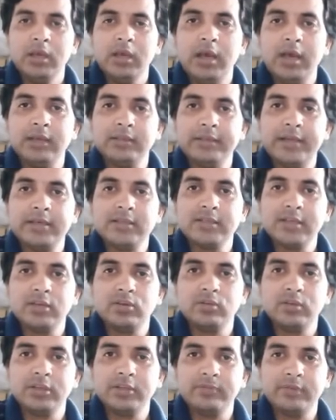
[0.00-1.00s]
and that
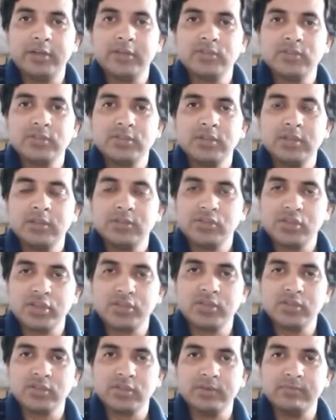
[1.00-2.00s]
zygote divides
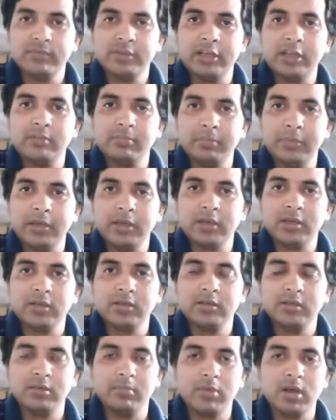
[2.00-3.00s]
successively and
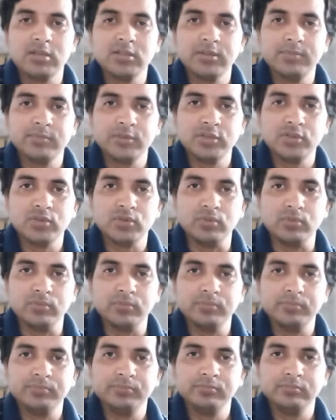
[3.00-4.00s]
make the mass of tissue,
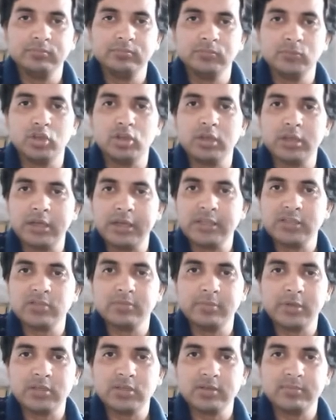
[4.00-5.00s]
the
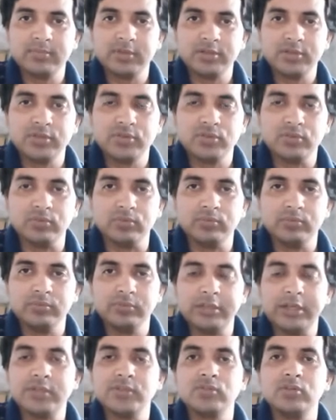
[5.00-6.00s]
organized mass of the tissue,
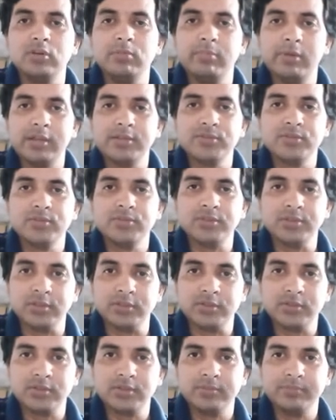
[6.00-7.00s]
that is called
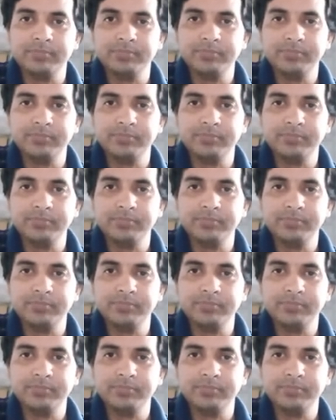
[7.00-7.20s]
blastocyst.